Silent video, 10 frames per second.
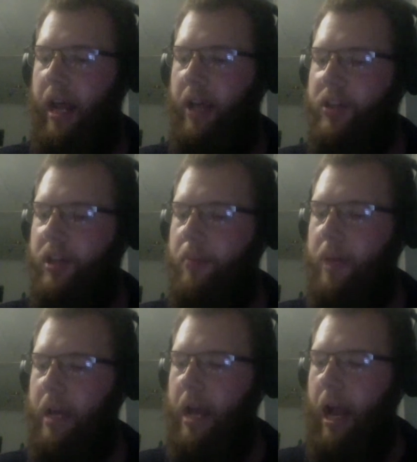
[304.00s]

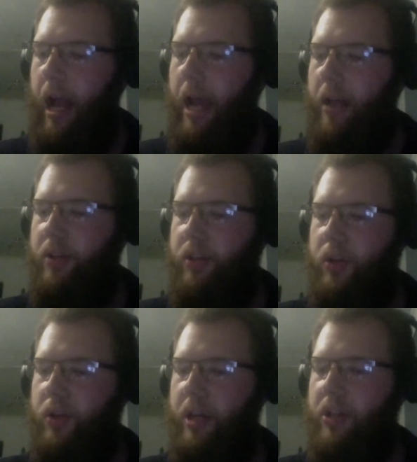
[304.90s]
Axiom and
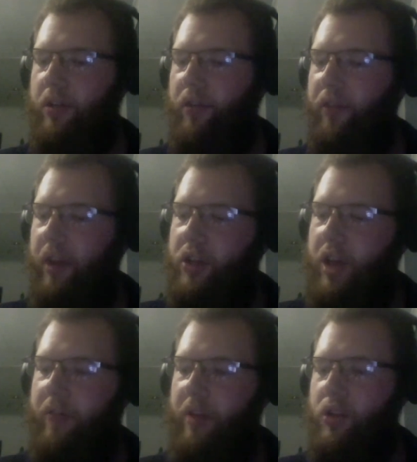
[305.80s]
Association of French
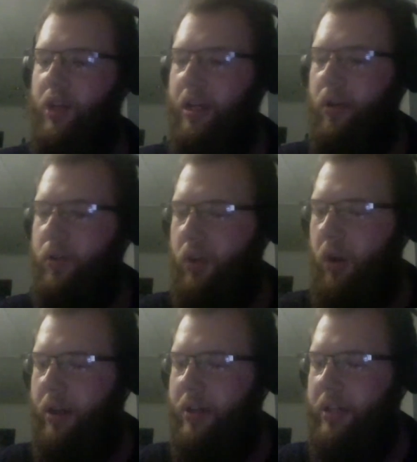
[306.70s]
Evangelical
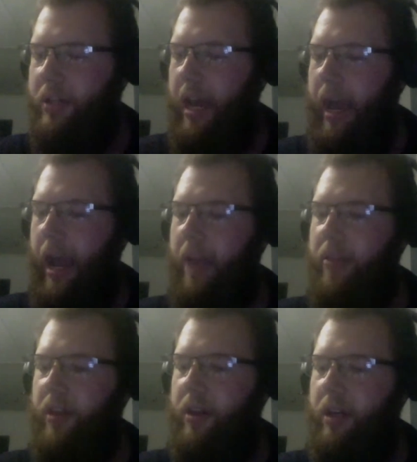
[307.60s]
Scholars
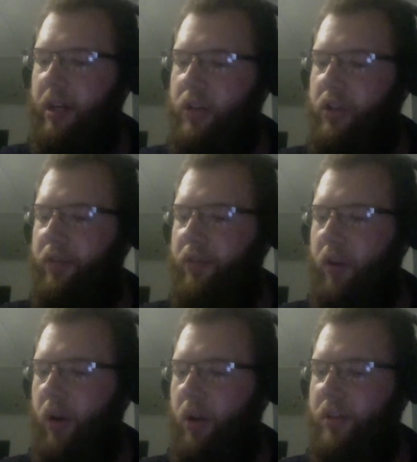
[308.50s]
and the Christian
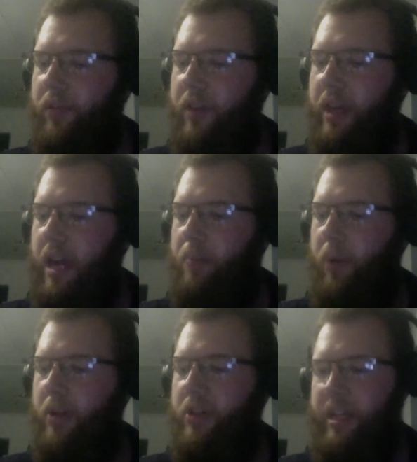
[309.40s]
Philosophy and
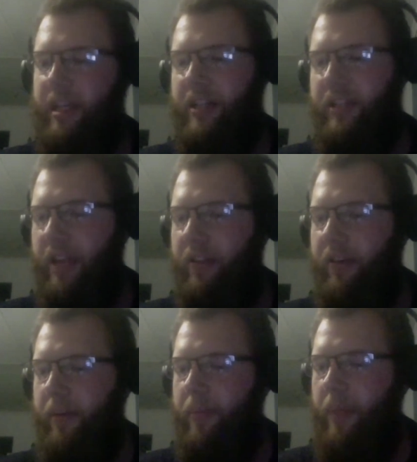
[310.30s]
Apologetics
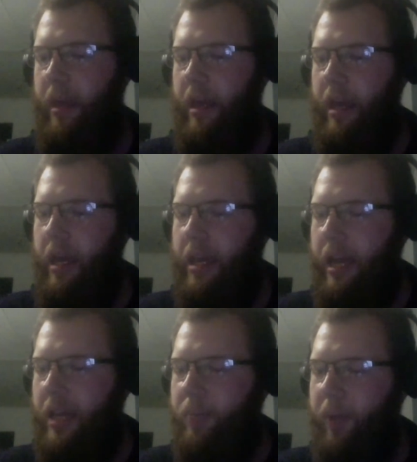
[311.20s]
Center. He
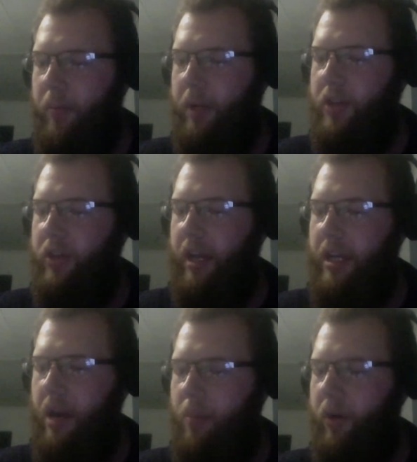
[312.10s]
has published a
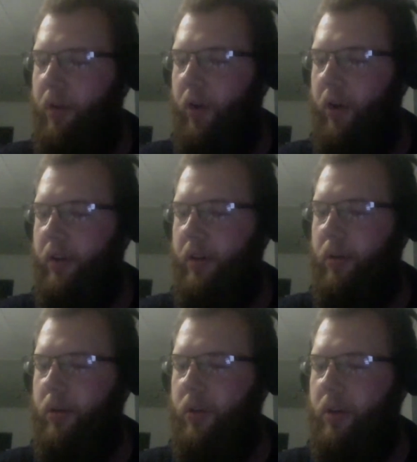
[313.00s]
number of
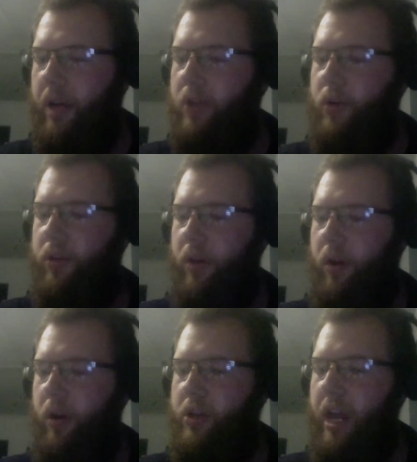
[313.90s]
articles on natural
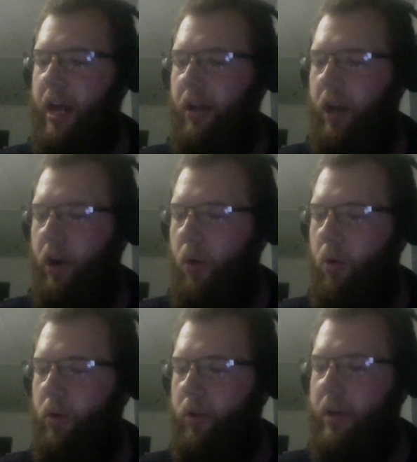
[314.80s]
theology and co
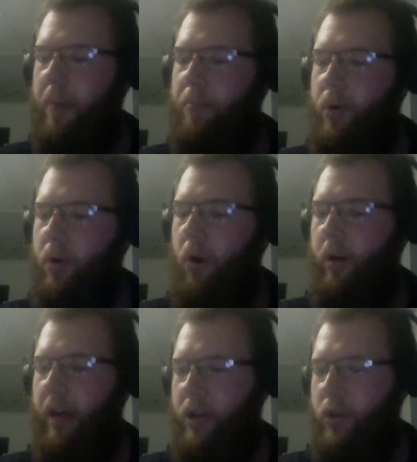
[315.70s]
authored a book
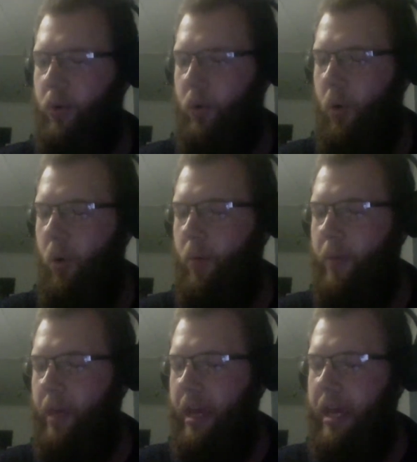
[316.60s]
on natural law.
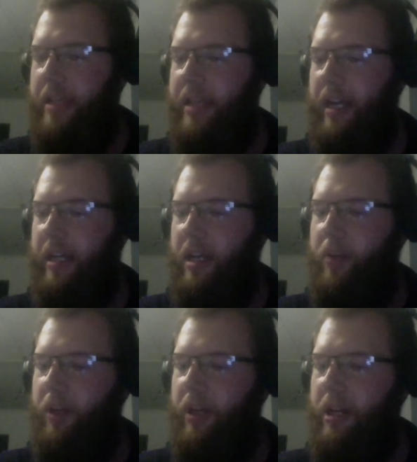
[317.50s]
His
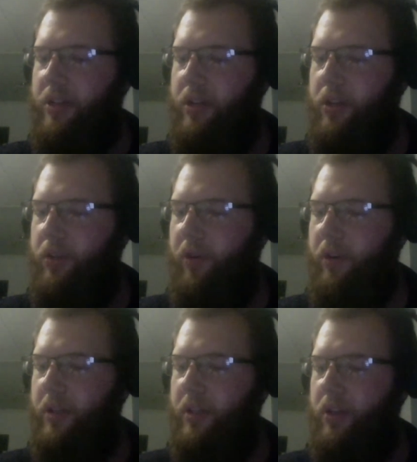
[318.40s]
academic research
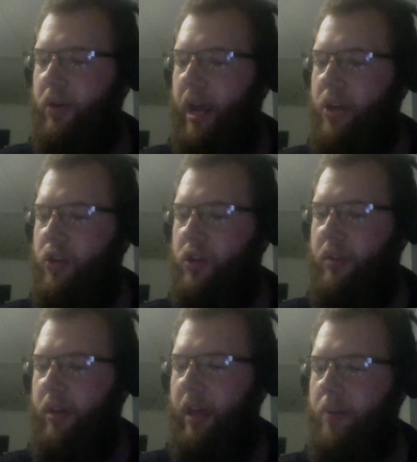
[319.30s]
focuses on
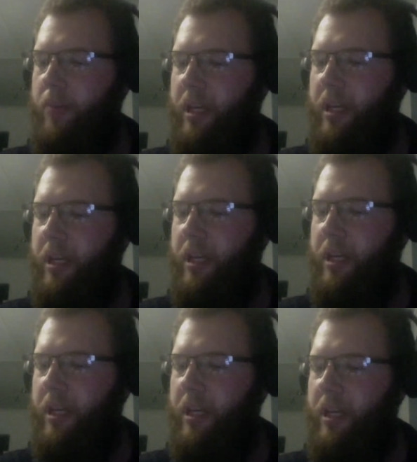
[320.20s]
ancient and medieval
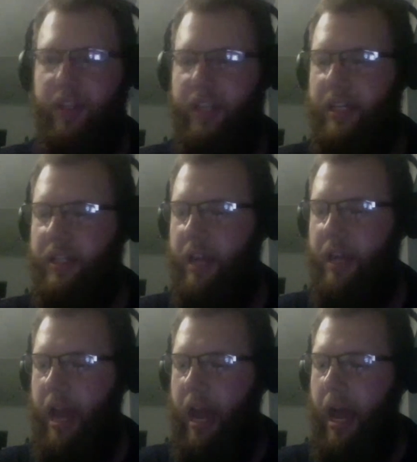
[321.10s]
metaphysics
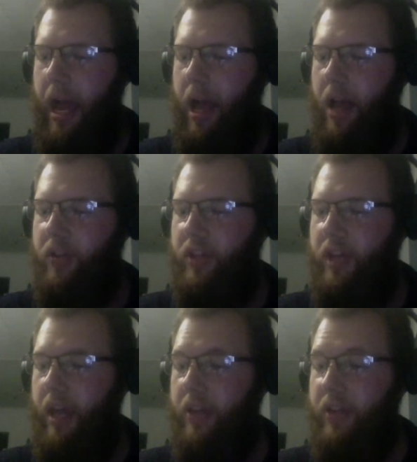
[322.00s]
as uh,
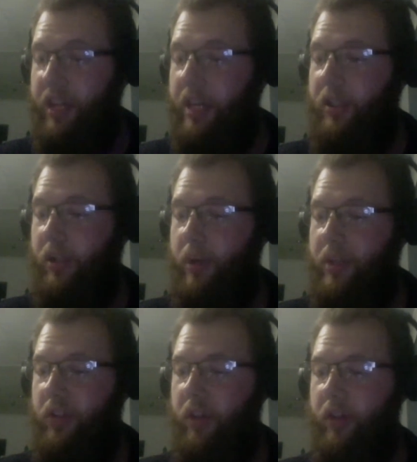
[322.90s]
C, uh, C.S.
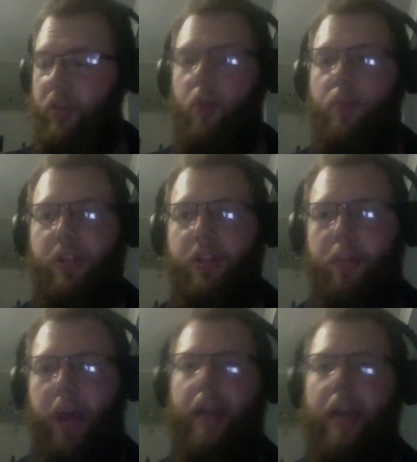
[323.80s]
Lewis,
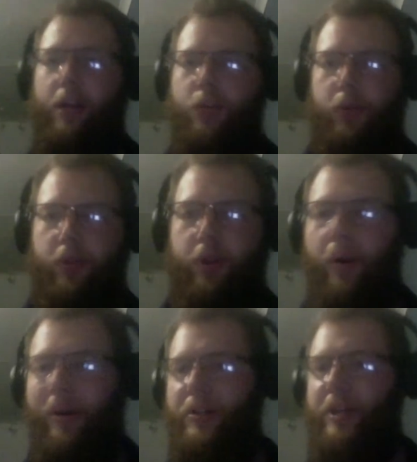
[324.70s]
Thomism, and Natural
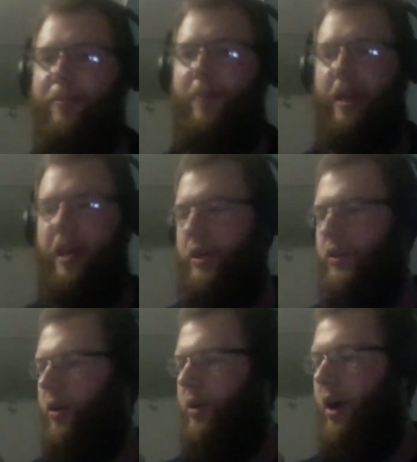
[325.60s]
Theology.
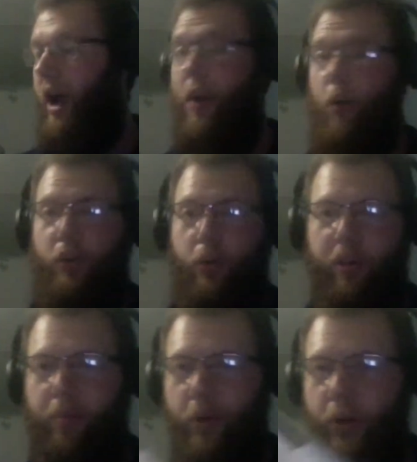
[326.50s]
So yeah, and also
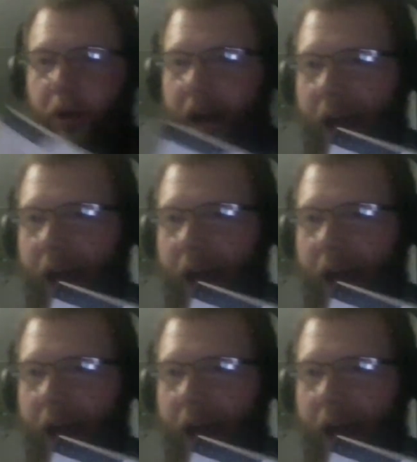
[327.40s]
with the book I,